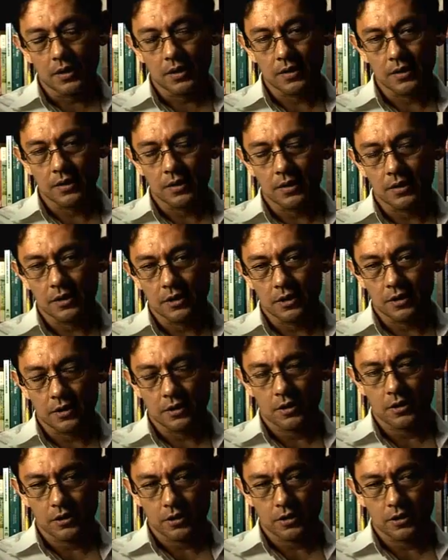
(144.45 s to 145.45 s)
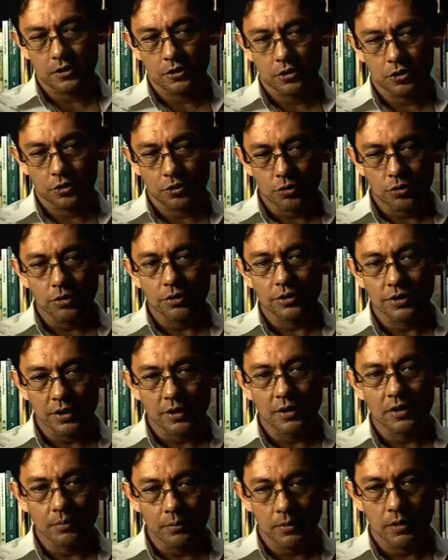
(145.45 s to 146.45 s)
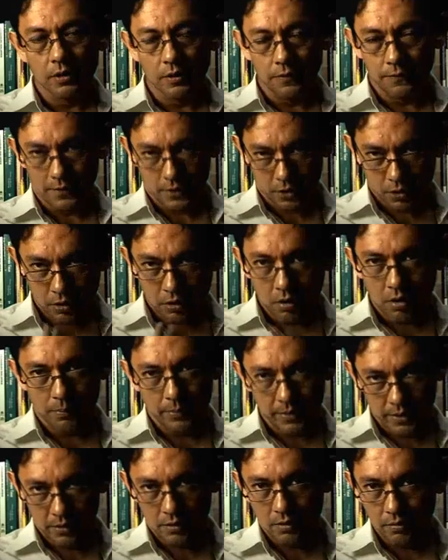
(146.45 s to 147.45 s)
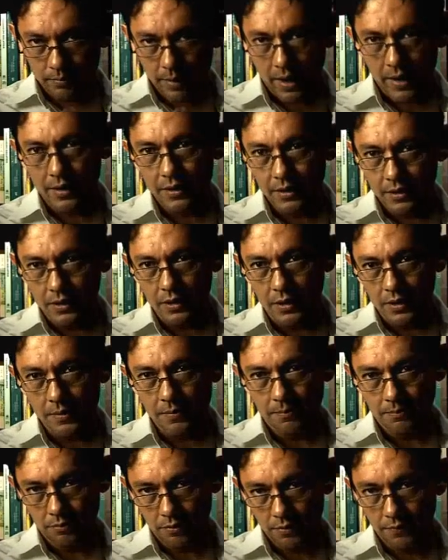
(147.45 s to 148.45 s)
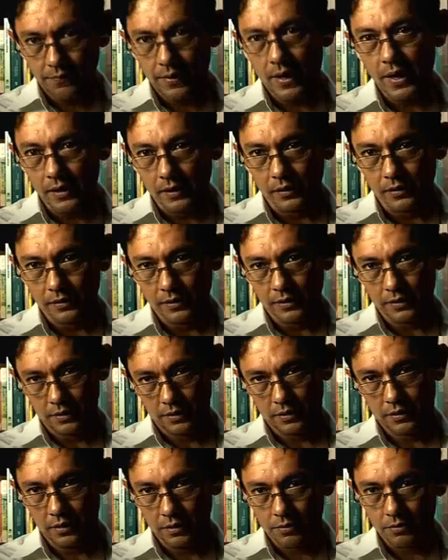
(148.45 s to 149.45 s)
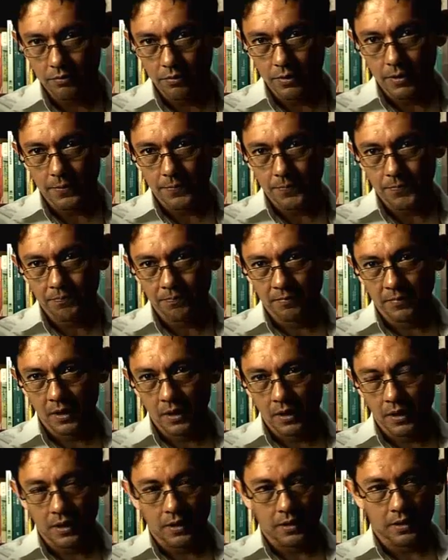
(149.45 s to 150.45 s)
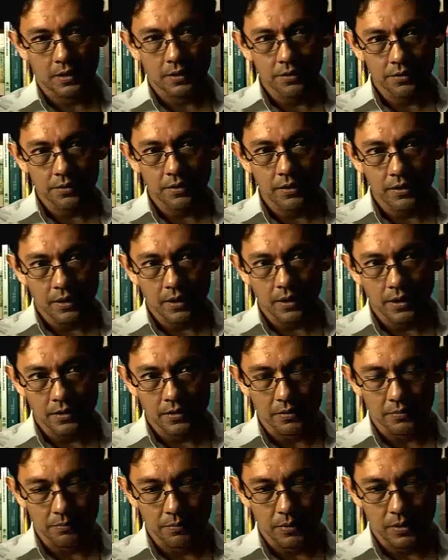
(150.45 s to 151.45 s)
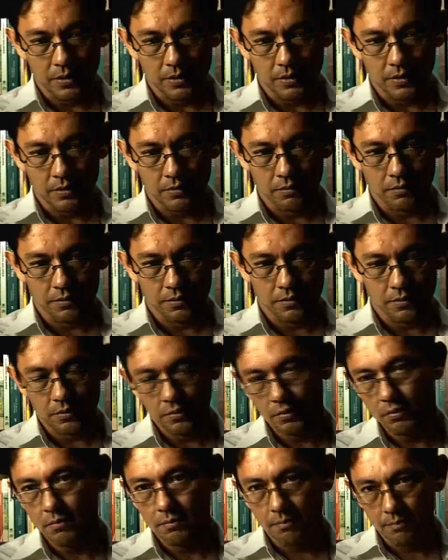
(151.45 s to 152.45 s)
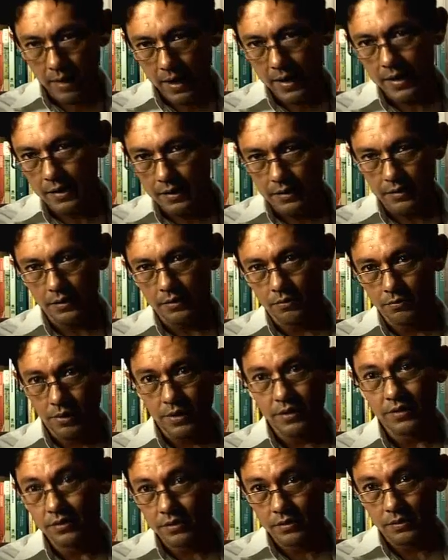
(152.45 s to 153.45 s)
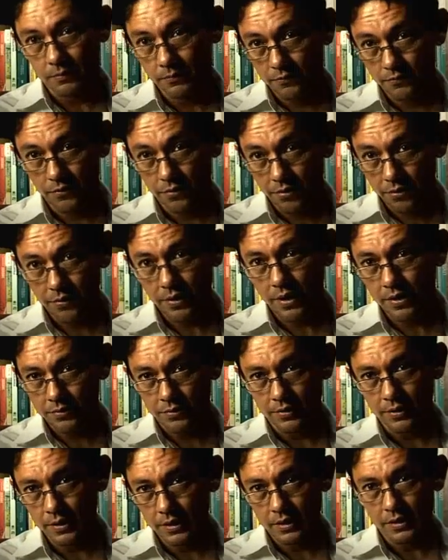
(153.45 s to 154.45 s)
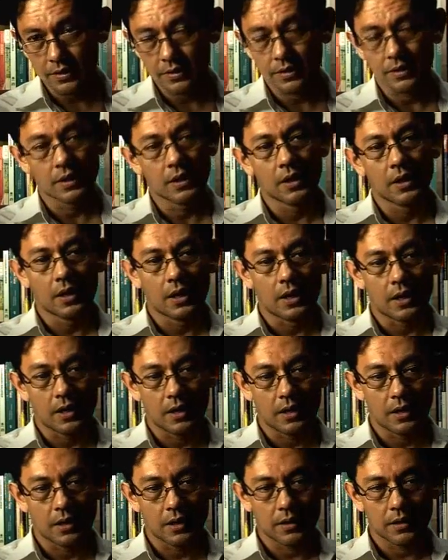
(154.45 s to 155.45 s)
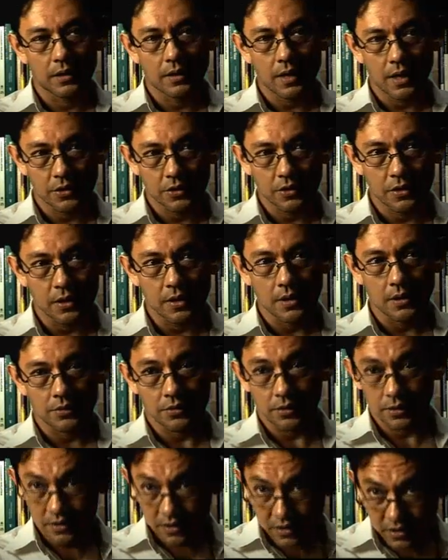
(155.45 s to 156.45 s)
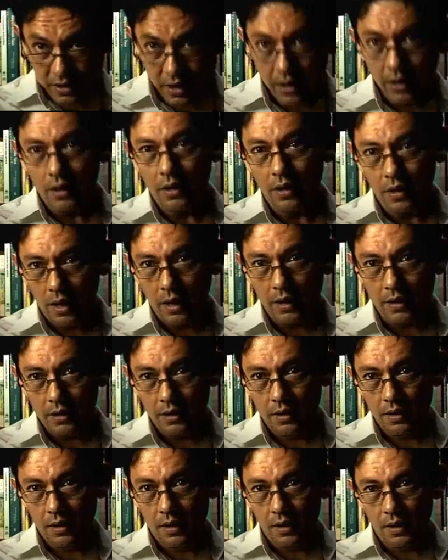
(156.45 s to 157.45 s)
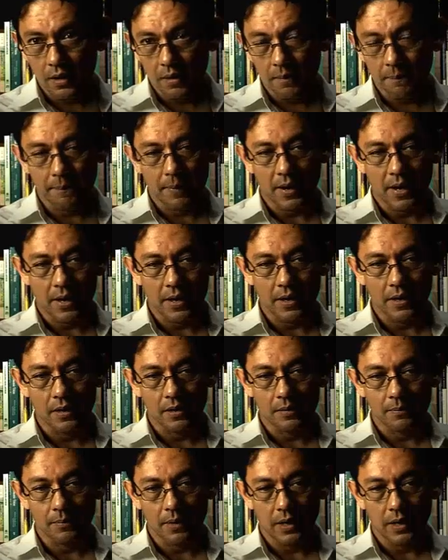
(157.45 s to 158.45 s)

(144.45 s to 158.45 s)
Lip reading: the strong sentiment of a common humanity prevails in this country. And a country that has been, so mired in racism for 300 years can actually transcend that by